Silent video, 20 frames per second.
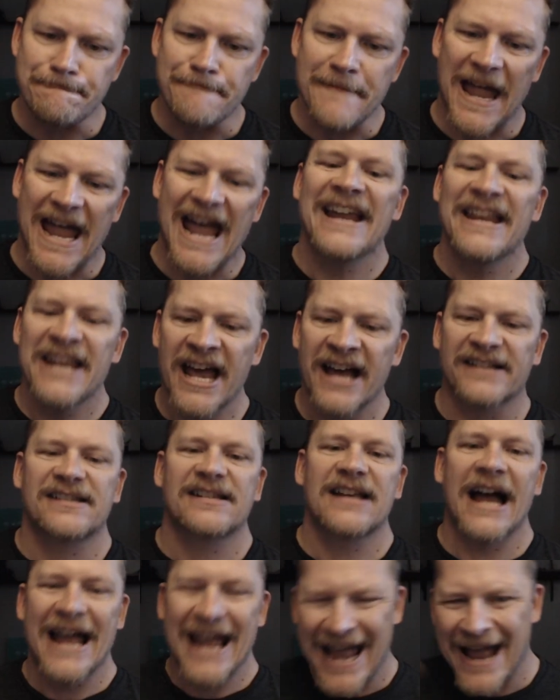And yes,
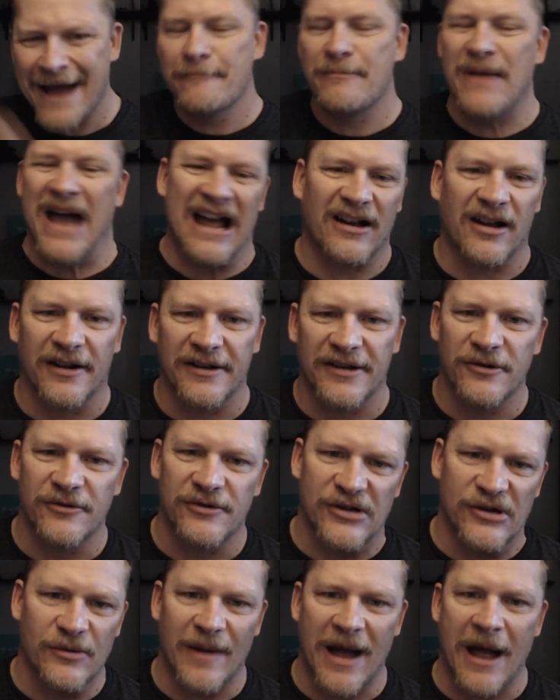I am back on
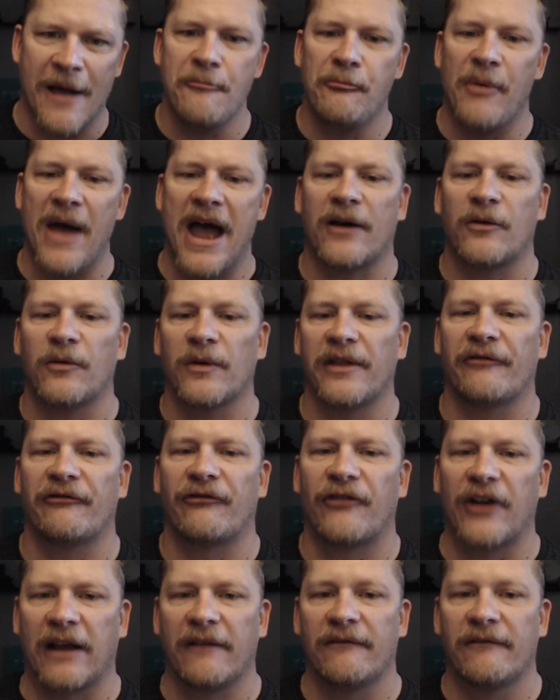YouTube. I'm back with a
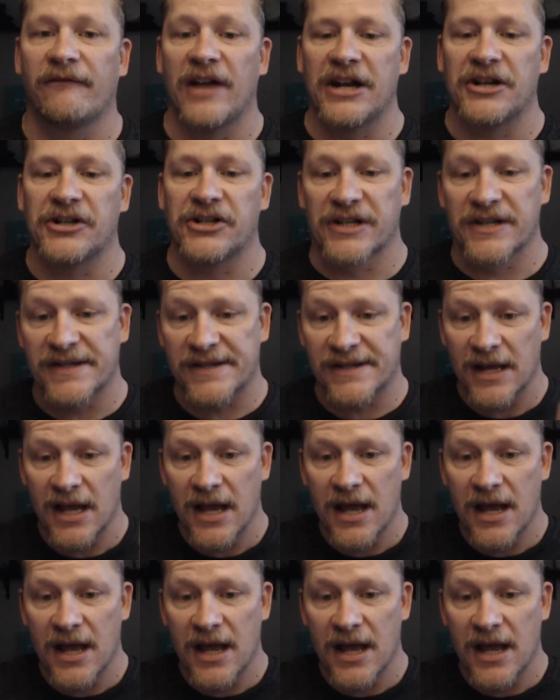freaking vengeance.